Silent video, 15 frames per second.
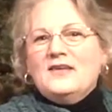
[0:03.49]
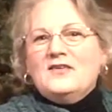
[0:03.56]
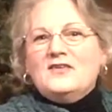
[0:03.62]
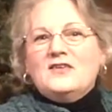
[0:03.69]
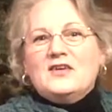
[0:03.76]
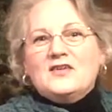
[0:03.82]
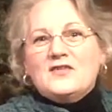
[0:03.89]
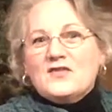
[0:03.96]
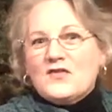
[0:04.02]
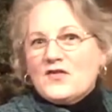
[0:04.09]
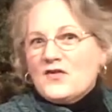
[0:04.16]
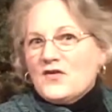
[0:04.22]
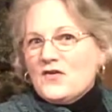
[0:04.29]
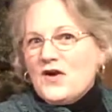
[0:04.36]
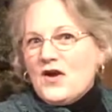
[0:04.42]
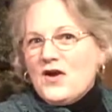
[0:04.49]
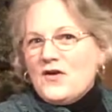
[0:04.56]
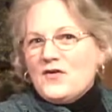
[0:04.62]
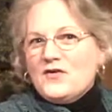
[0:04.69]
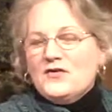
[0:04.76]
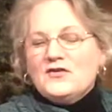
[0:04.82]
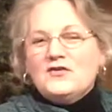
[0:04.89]
She's
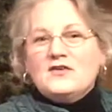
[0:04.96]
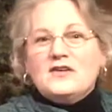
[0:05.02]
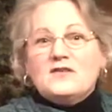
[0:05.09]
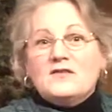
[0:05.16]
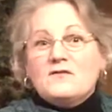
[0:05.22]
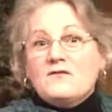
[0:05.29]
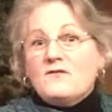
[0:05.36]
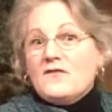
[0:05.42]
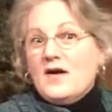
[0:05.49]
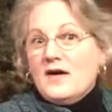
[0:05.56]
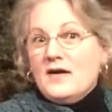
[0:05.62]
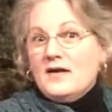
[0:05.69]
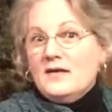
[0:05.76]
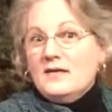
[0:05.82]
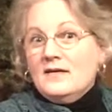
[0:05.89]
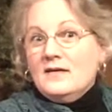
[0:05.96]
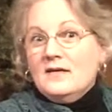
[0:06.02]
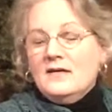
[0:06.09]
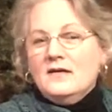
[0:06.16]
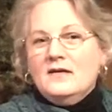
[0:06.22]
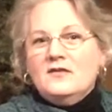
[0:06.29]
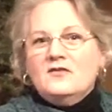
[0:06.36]
thorough, she's fun,
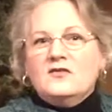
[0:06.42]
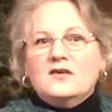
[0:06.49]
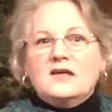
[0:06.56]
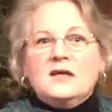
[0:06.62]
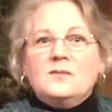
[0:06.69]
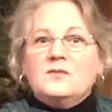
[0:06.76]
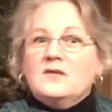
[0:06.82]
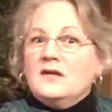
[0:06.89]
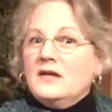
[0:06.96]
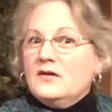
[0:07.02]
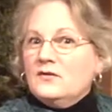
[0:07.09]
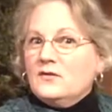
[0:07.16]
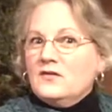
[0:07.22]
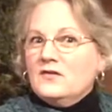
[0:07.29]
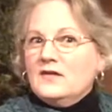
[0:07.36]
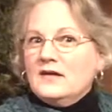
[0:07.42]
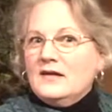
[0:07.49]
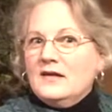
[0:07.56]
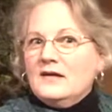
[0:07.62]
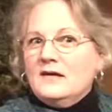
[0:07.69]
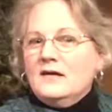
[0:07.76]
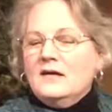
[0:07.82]
she keeps it
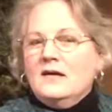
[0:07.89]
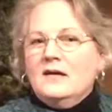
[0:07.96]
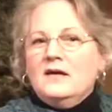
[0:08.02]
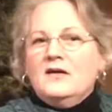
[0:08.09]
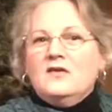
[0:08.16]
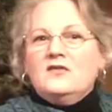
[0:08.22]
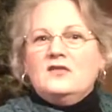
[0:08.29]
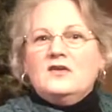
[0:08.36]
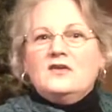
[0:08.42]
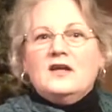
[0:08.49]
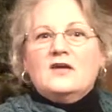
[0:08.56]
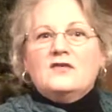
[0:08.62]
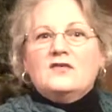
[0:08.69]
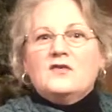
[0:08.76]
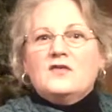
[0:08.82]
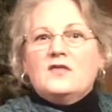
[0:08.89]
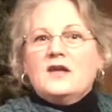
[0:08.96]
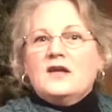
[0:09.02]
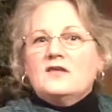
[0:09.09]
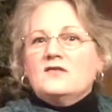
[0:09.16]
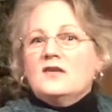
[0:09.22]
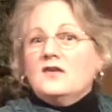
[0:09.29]
interesting, she tells you
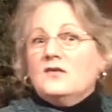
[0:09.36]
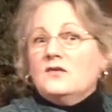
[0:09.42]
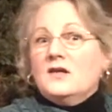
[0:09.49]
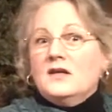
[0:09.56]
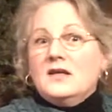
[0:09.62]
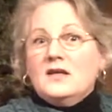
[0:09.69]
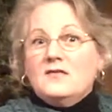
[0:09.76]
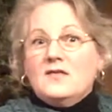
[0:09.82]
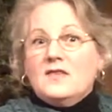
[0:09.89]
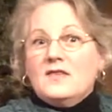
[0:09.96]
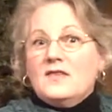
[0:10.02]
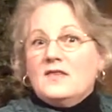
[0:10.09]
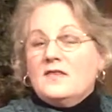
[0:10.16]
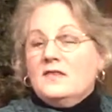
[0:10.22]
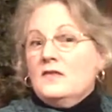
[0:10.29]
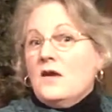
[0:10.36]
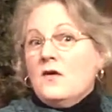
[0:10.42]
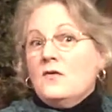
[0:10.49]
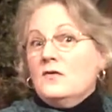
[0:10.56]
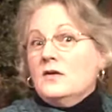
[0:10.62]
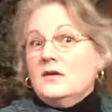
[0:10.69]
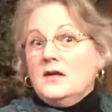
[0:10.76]
things that you didn't even
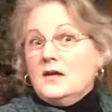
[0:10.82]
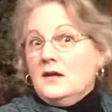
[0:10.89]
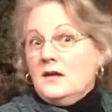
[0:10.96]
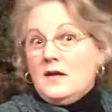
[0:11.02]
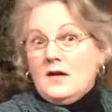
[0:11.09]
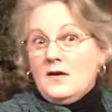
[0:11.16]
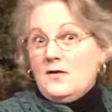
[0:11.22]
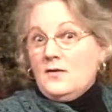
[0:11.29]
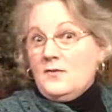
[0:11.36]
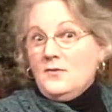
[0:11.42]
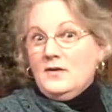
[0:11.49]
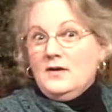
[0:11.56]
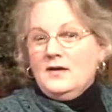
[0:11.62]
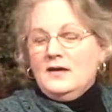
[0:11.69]
know you didn't know.